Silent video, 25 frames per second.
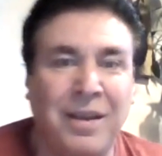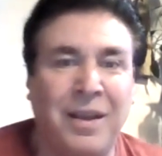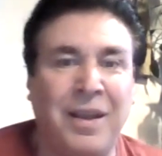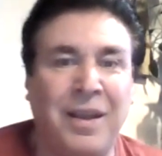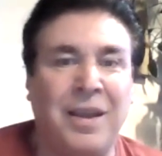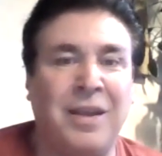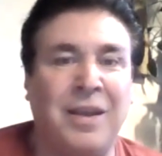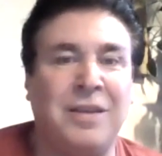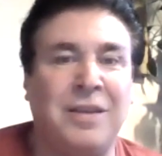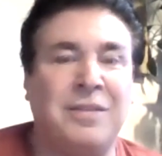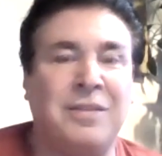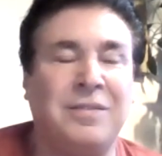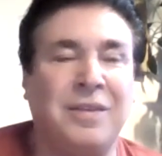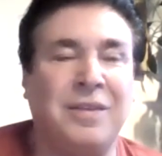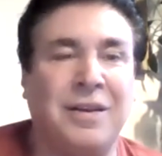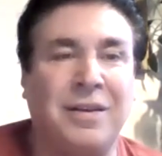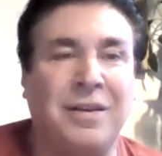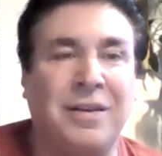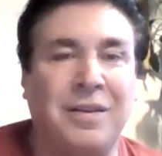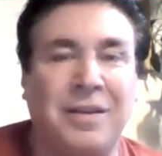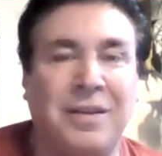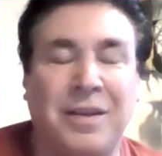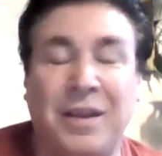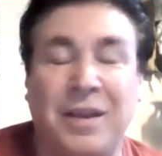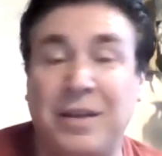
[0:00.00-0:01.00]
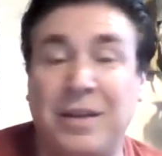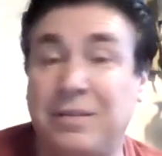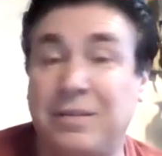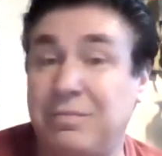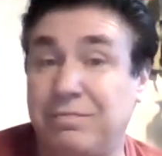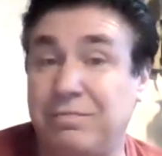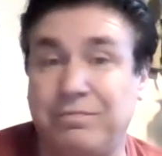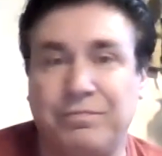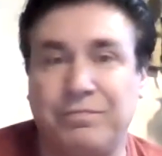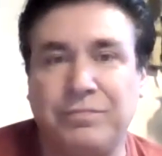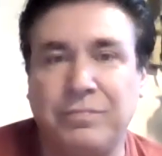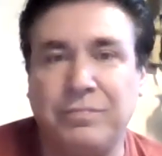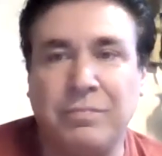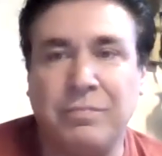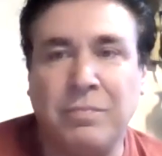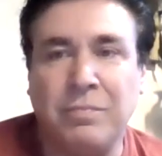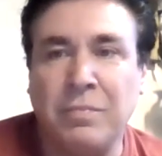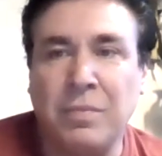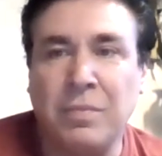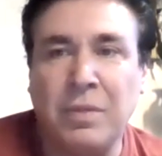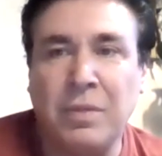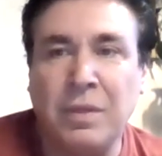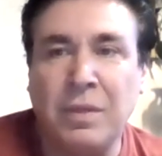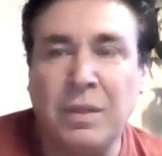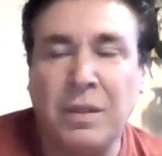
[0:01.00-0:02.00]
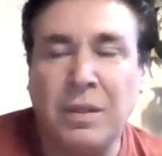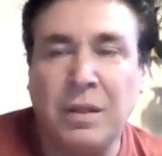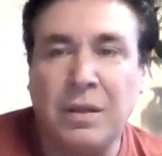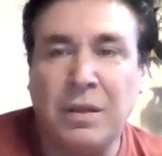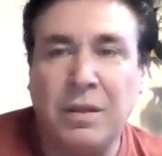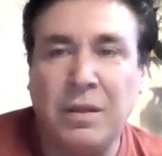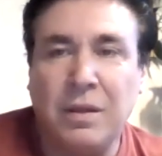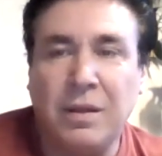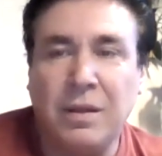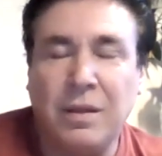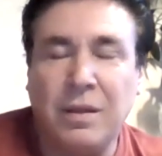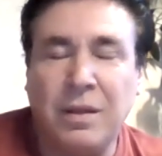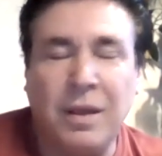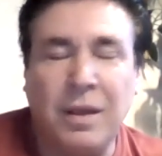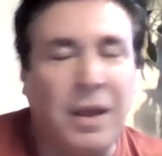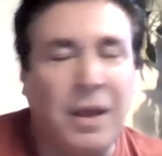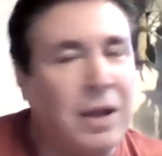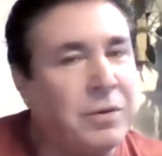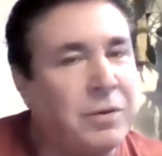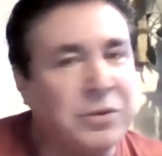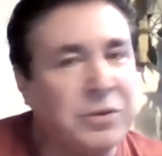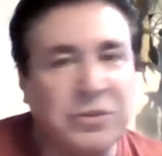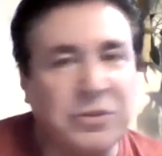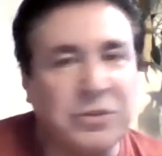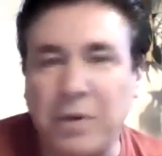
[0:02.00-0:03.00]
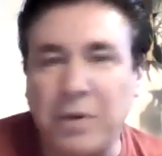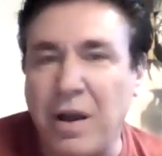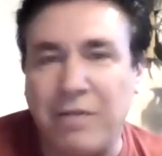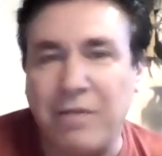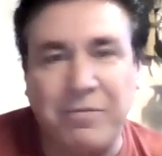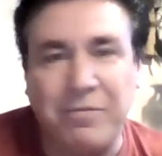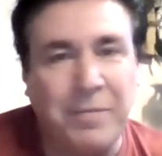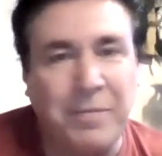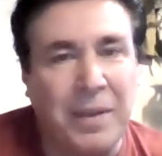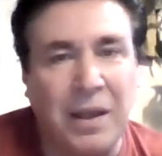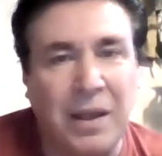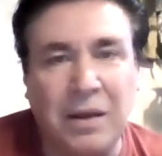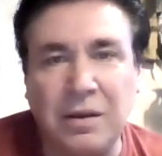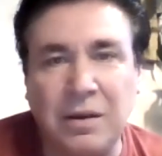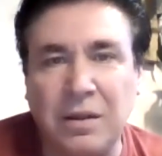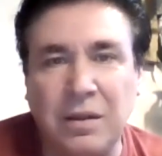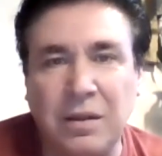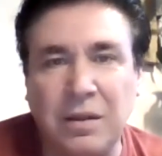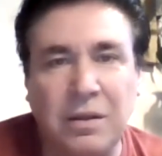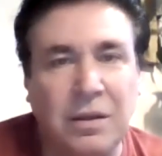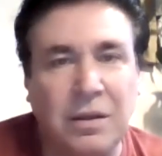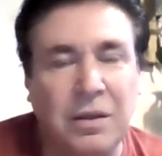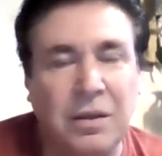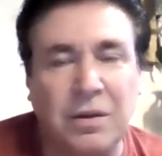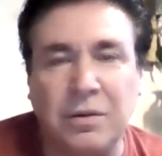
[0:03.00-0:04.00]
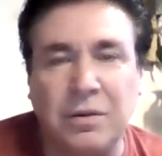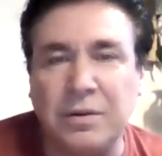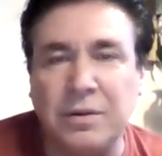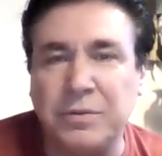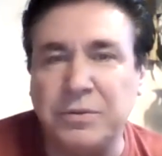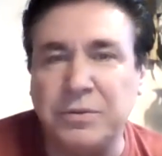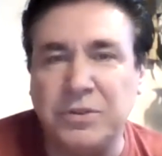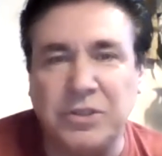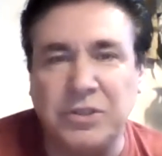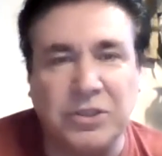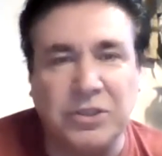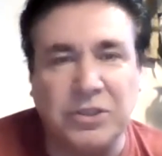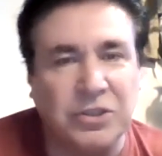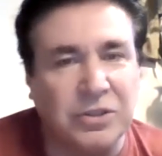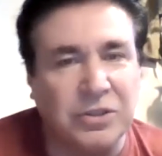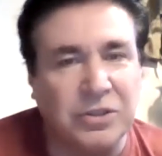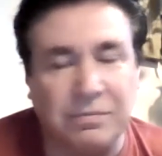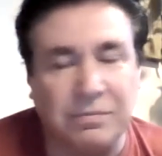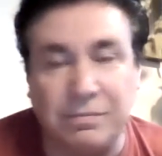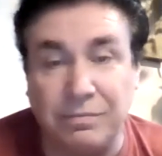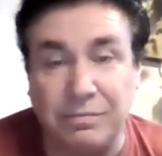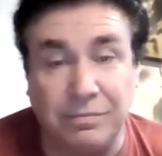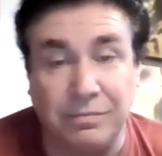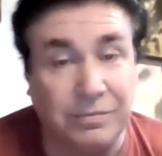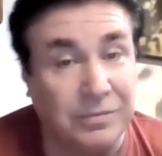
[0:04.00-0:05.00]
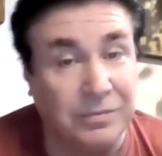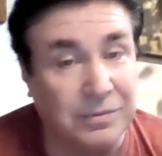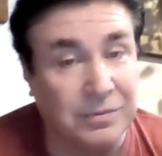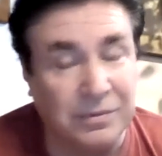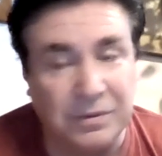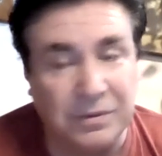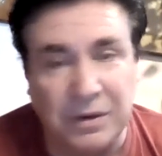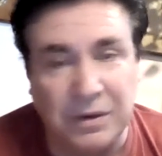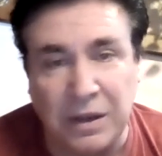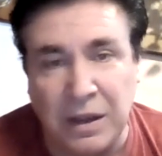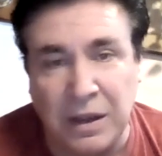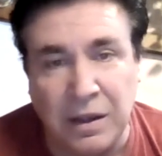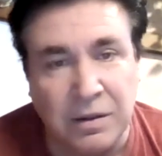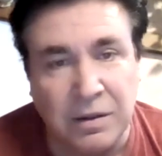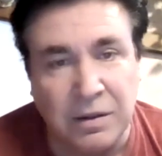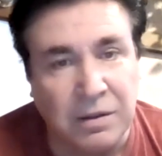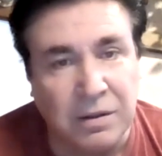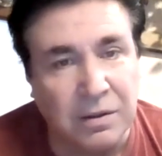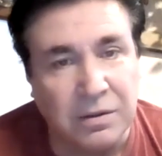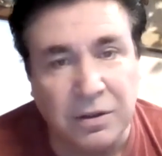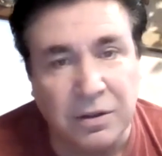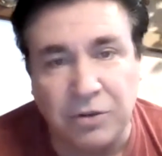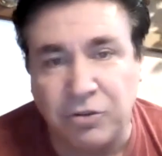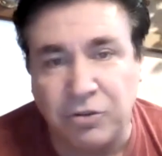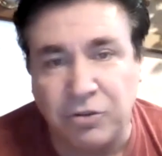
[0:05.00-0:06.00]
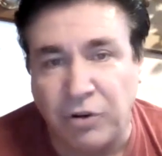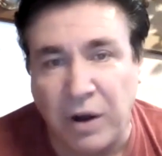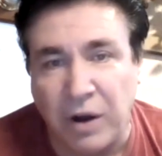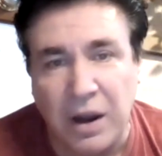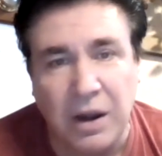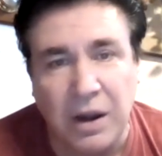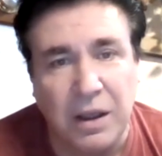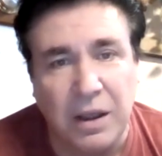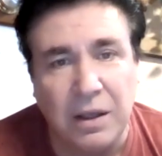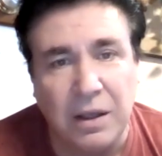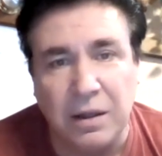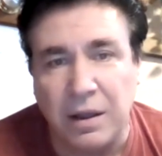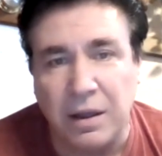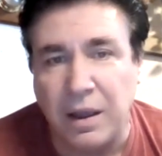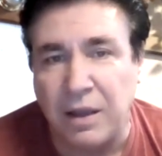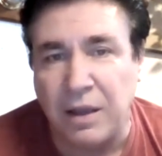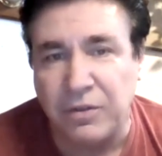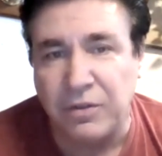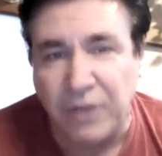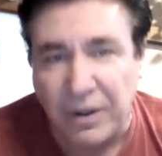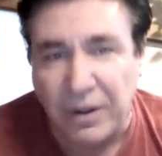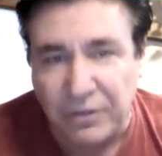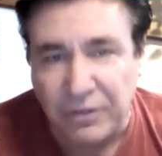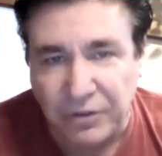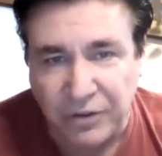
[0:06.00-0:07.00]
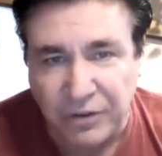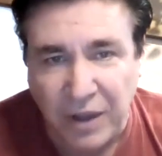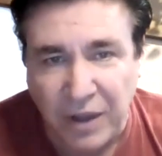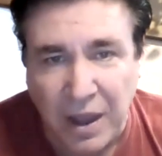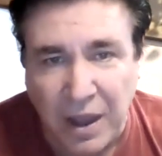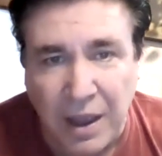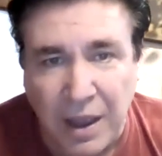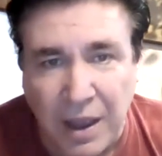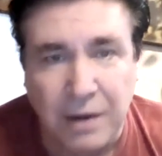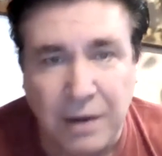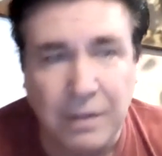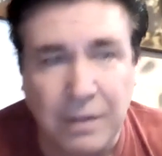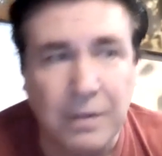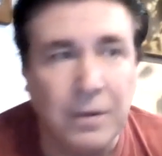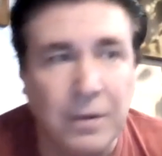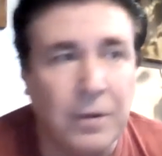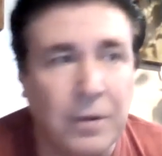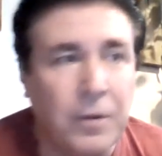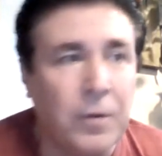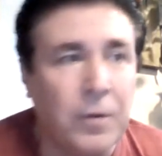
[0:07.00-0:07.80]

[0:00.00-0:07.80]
And it was rough, man. It was just the training, as I said,